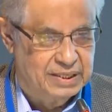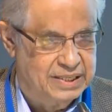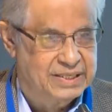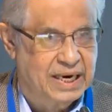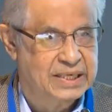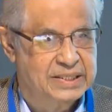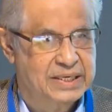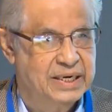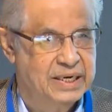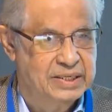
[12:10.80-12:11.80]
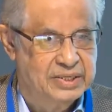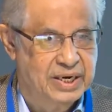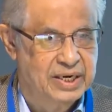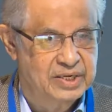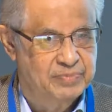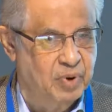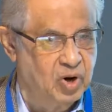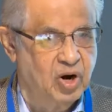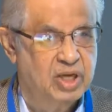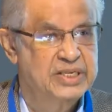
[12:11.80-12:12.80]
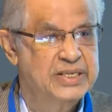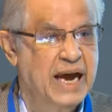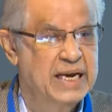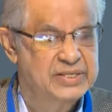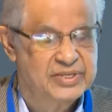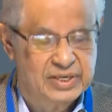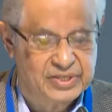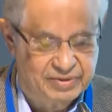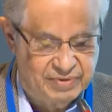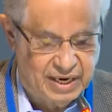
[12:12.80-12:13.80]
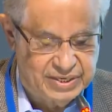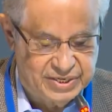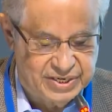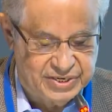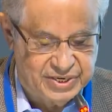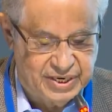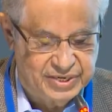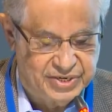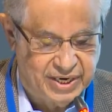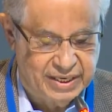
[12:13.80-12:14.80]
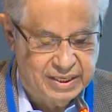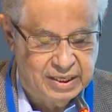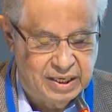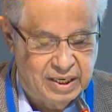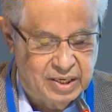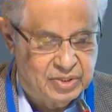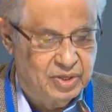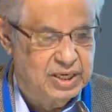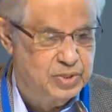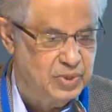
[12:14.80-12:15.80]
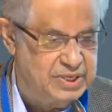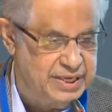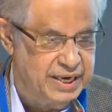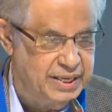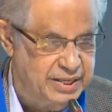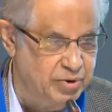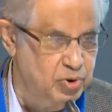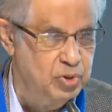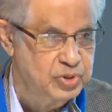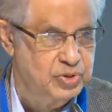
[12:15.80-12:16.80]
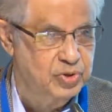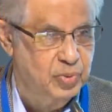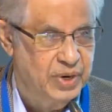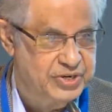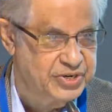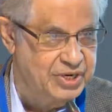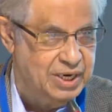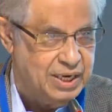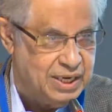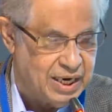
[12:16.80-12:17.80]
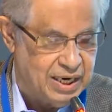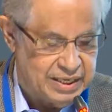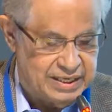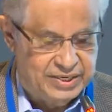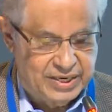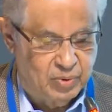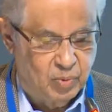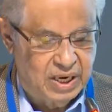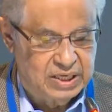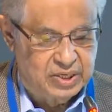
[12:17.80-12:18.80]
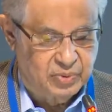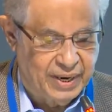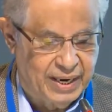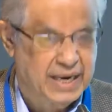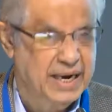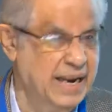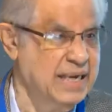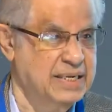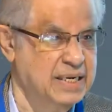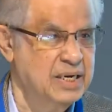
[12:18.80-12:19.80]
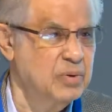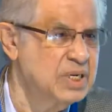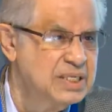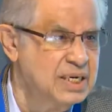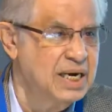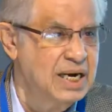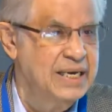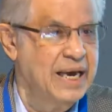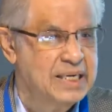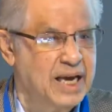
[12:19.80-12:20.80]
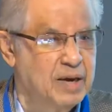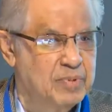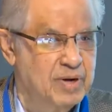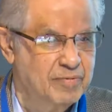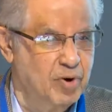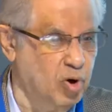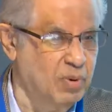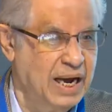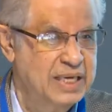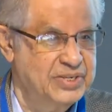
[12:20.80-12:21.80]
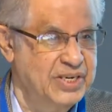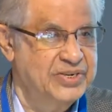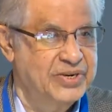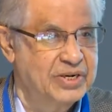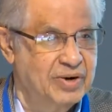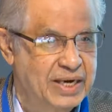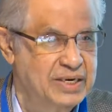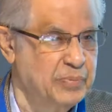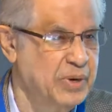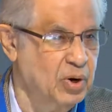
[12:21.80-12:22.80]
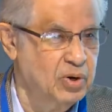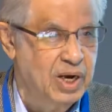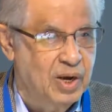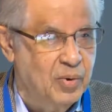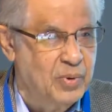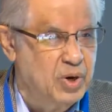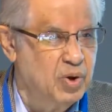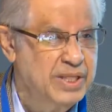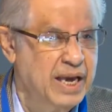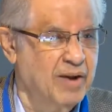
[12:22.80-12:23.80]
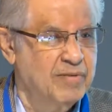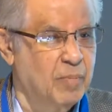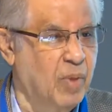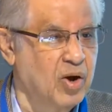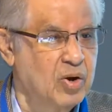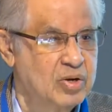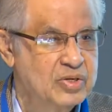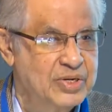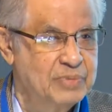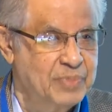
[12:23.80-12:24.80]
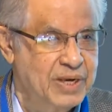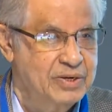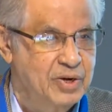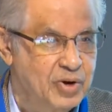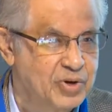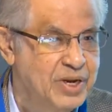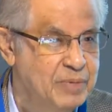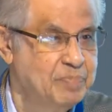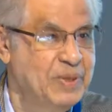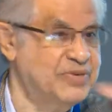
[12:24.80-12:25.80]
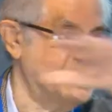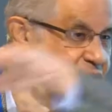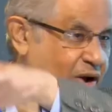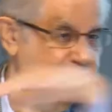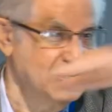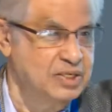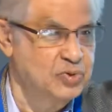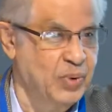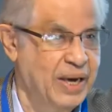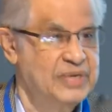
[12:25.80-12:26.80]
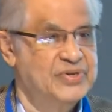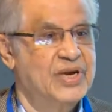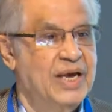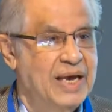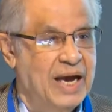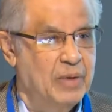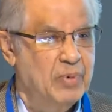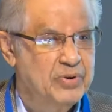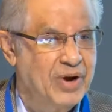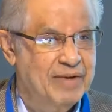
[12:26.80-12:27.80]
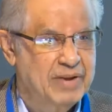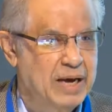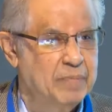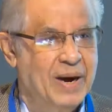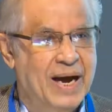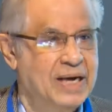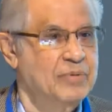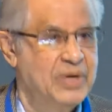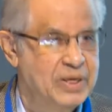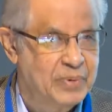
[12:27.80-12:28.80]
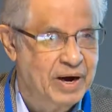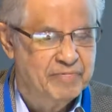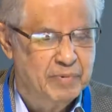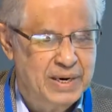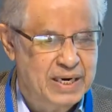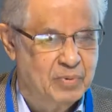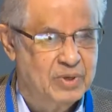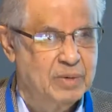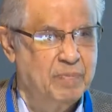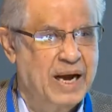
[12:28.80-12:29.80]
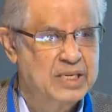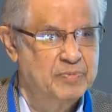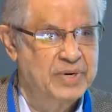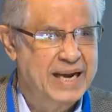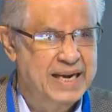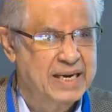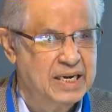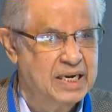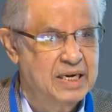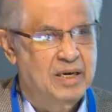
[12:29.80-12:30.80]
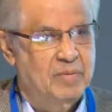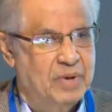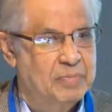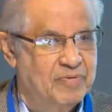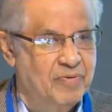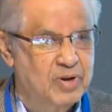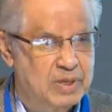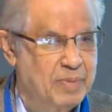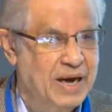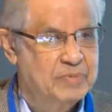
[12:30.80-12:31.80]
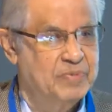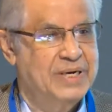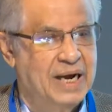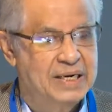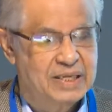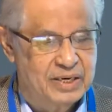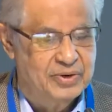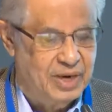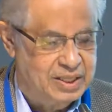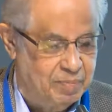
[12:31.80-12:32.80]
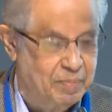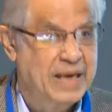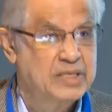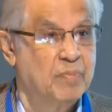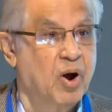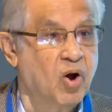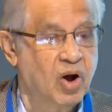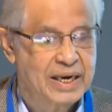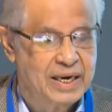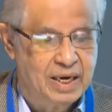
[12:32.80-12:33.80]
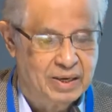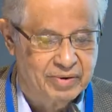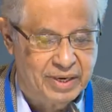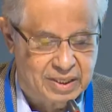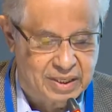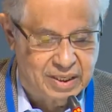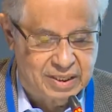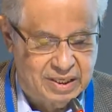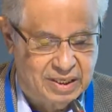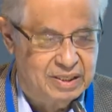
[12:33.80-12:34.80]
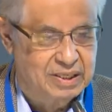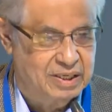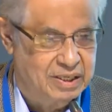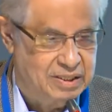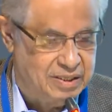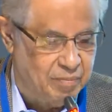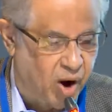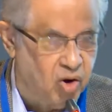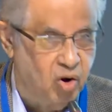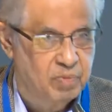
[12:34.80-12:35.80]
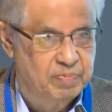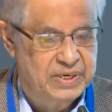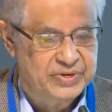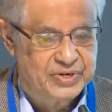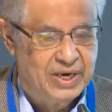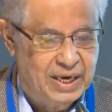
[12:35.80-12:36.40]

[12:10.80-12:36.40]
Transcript: discussed in his, in his book on science and civilization in China. So this was the, the route through which uh, east and west were connected. It was an early example of globalization, right? And we don't, we don't think of the Mongols, but you know, you need peace along these ways. And when you have an empire, we were familiar with the Pax Britannica, but before the Pax Britannica, you had the Pax Mongolica, right? The, the, the, the Mongol peace